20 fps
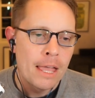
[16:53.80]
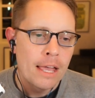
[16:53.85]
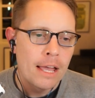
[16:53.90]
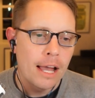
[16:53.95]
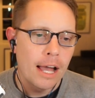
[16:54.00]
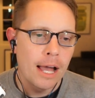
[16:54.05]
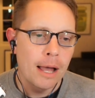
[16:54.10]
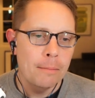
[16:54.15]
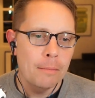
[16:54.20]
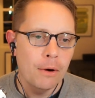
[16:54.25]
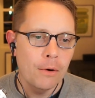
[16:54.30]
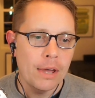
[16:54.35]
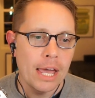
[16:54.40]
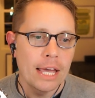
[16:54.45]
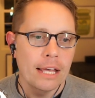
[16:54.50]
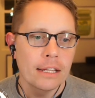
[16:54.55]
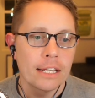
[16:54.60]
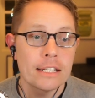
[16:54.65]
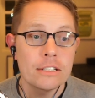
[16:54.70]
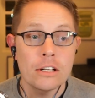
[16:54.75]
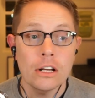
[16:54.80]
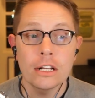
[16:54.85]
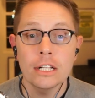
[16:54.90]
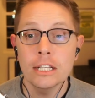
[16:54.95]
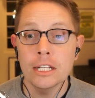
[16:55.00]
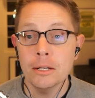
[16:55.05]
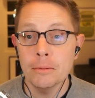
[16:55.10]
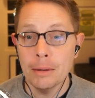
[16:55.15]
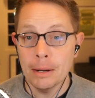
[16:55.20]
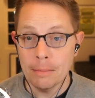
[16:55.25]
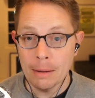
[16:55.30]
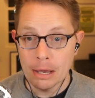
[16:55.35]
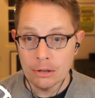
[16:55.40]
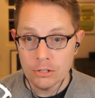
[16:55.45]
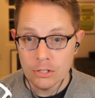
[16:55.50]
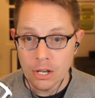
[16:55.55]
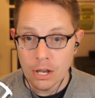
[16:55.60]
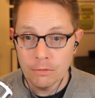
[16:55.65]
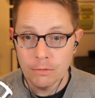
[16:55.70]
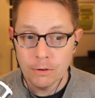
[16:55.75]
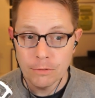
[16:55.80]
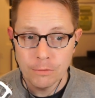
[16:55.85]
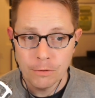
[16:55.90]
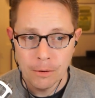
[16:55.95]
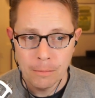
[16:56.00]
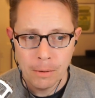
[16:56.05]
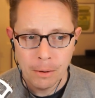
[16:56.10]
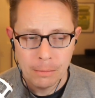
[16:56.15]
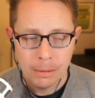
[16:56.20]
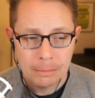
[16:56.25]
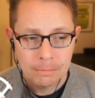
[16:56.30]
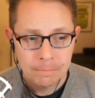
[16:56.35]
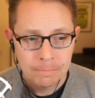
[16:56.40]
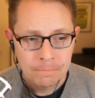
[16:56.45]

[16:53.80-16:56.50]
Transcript: Okay, let's talk a little bit about software for a moment.